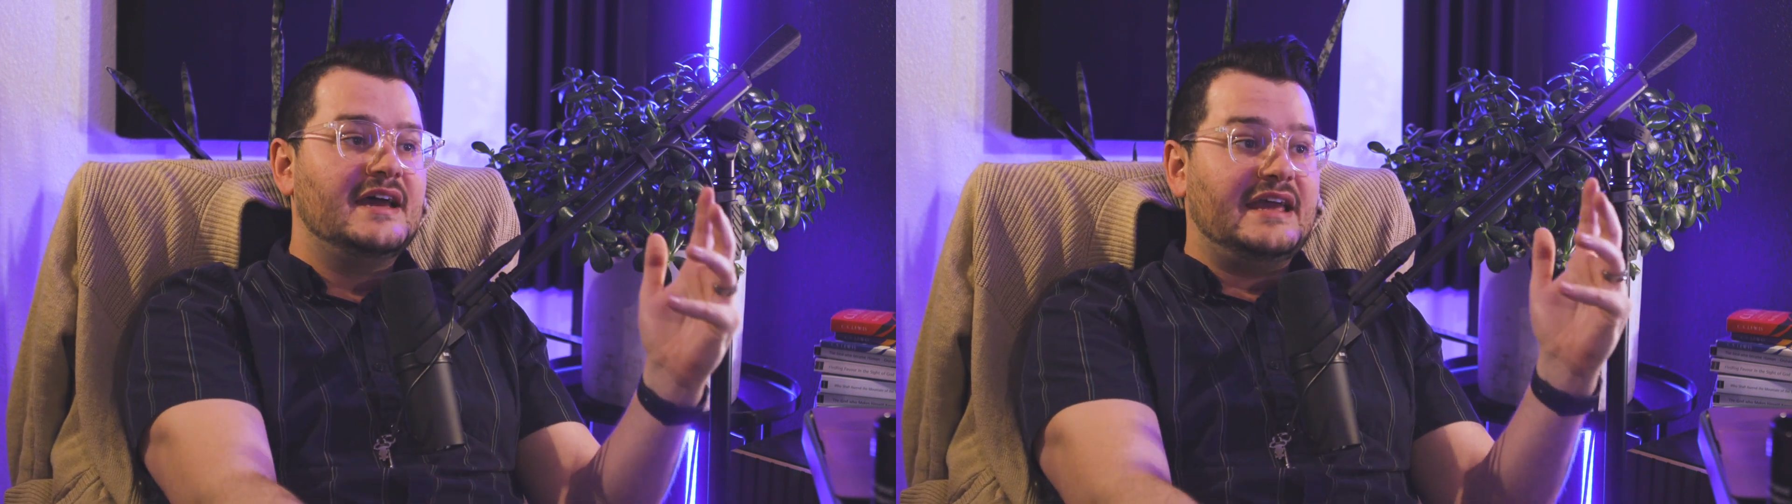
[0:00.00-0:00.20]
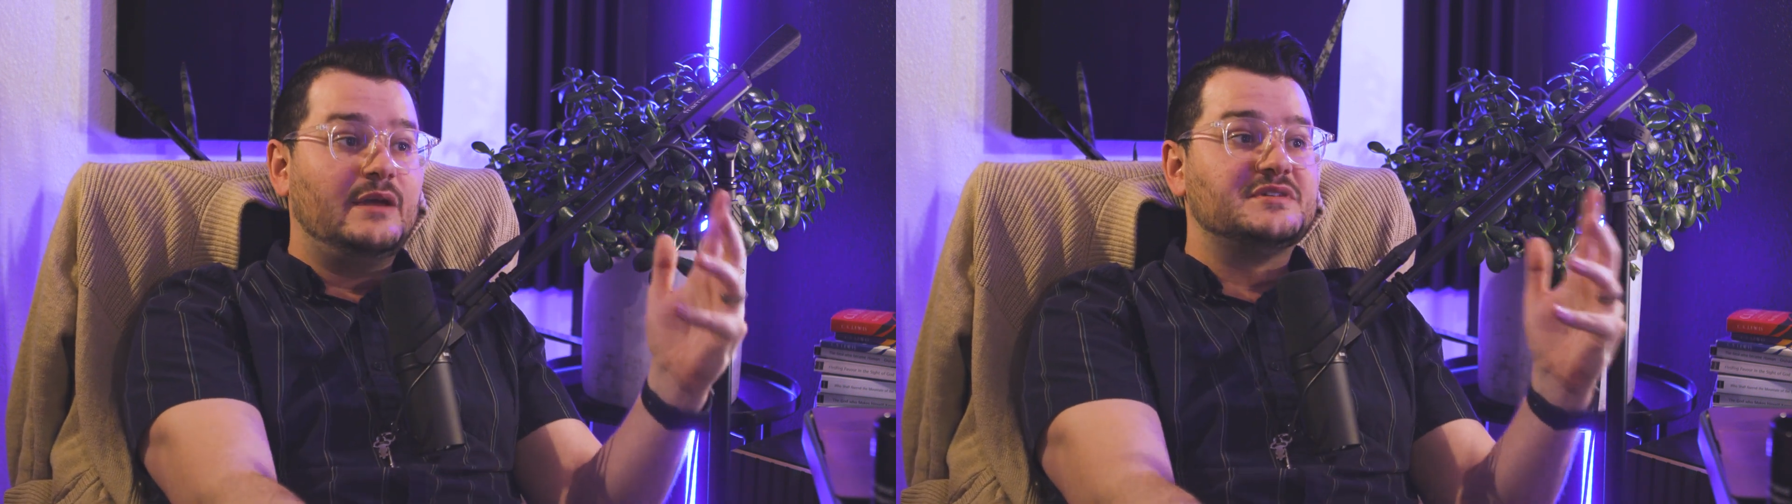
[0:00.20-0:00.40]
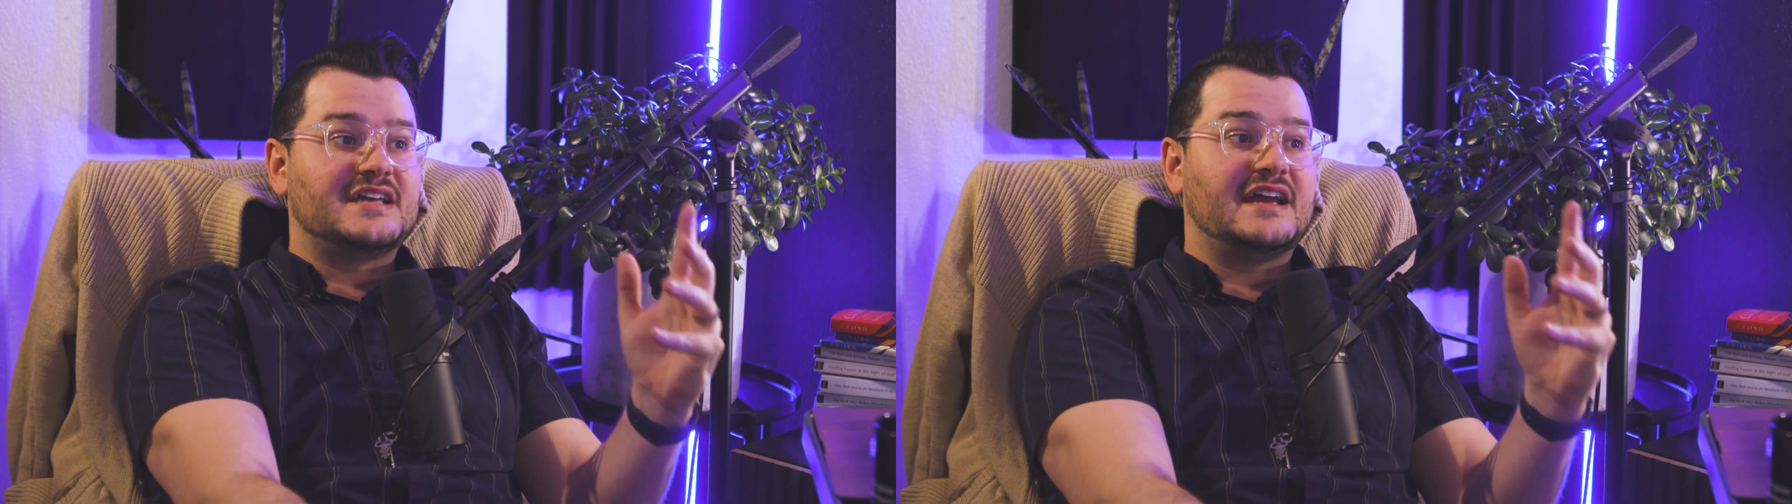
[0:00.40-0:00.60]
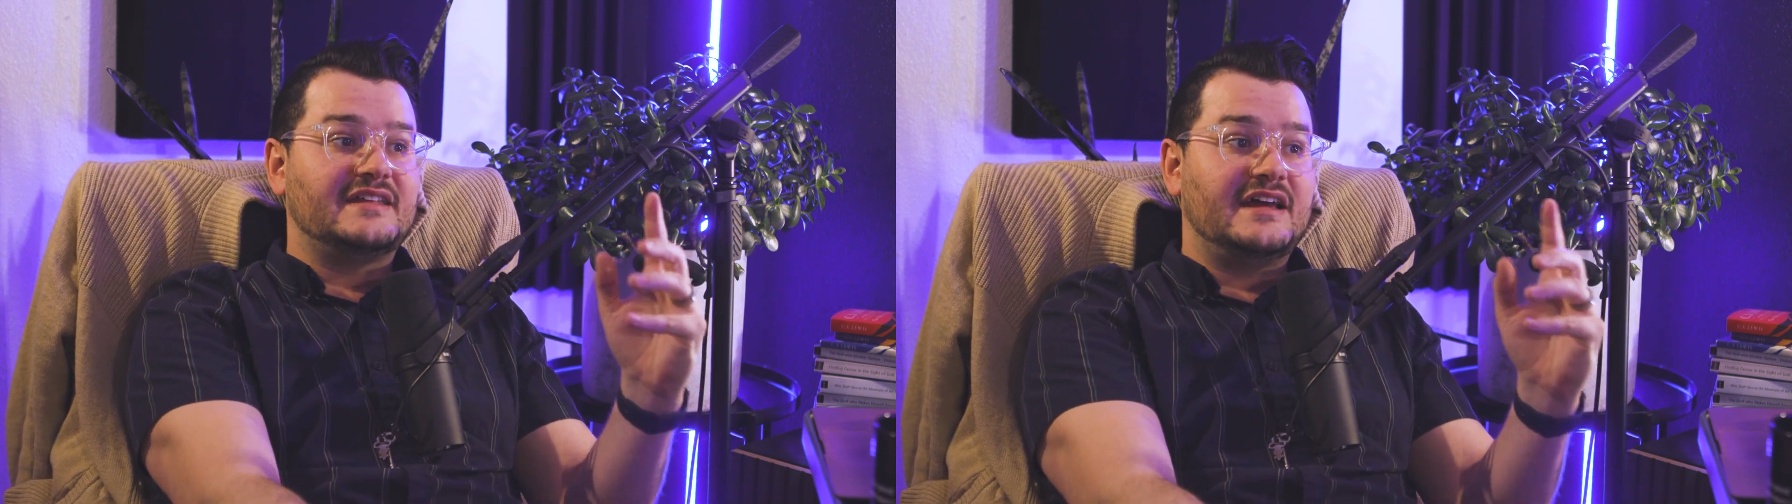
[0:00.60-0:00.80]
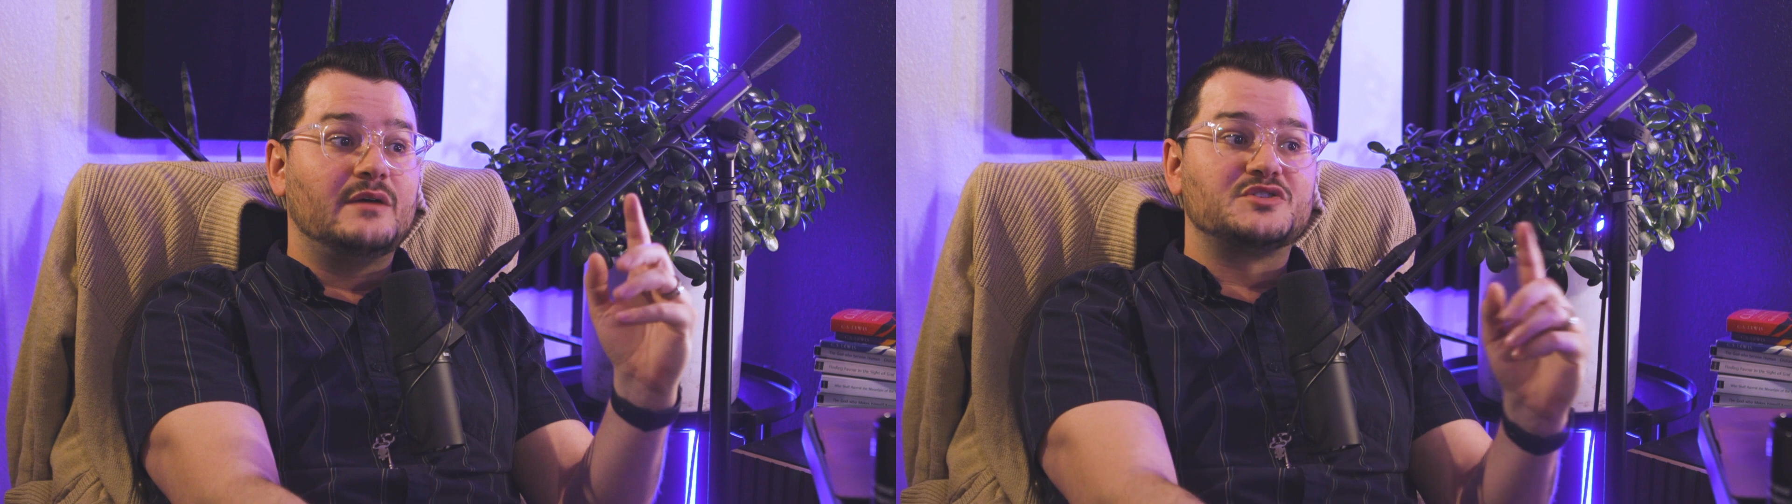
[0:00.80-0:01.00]
He was saying
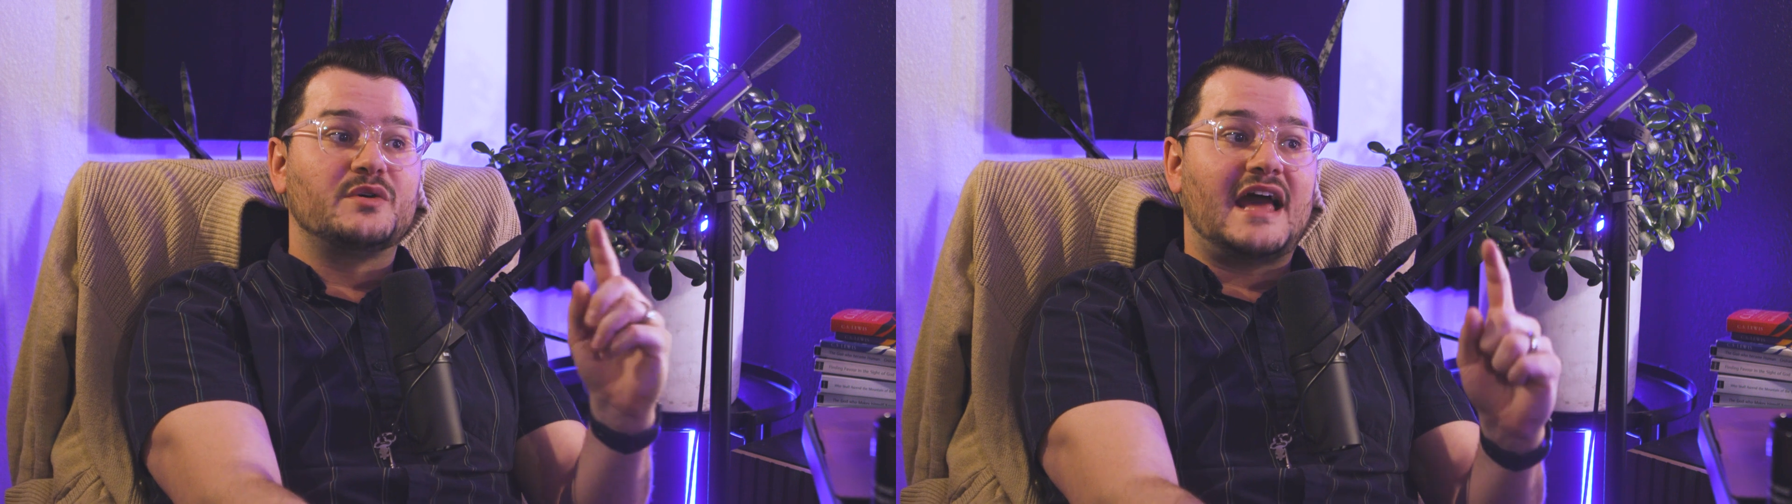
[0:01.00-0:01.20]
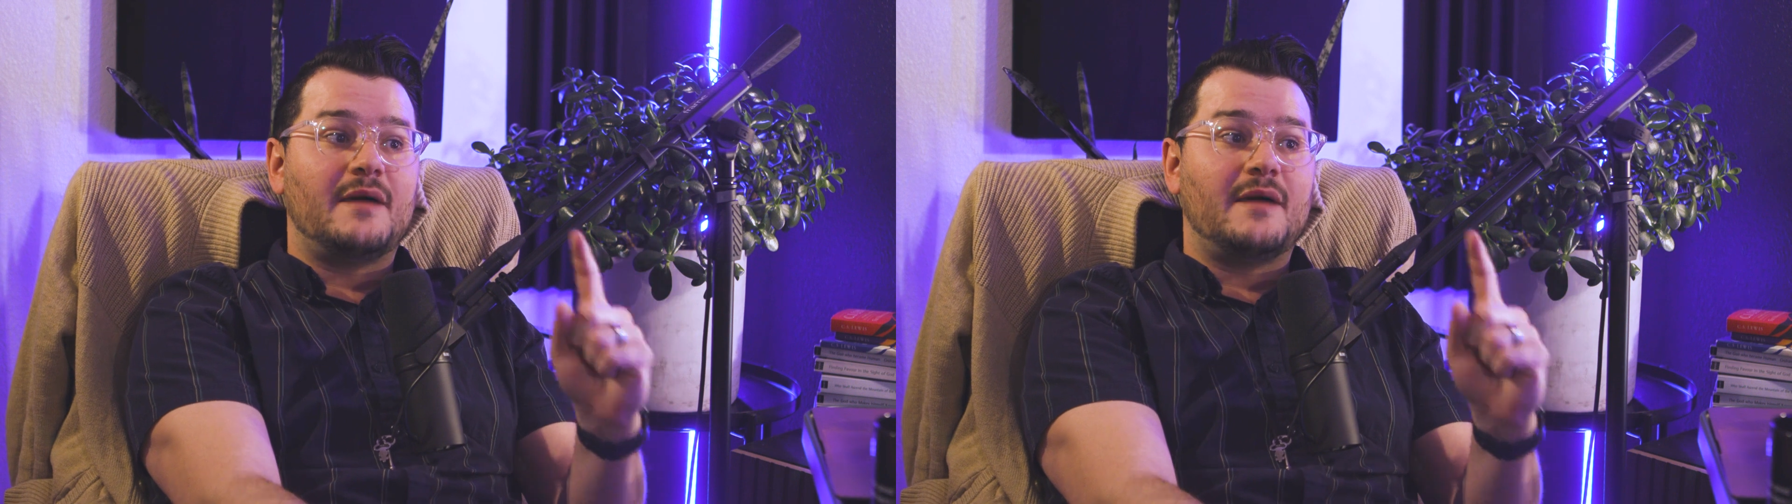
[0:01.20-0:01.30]
that it was going to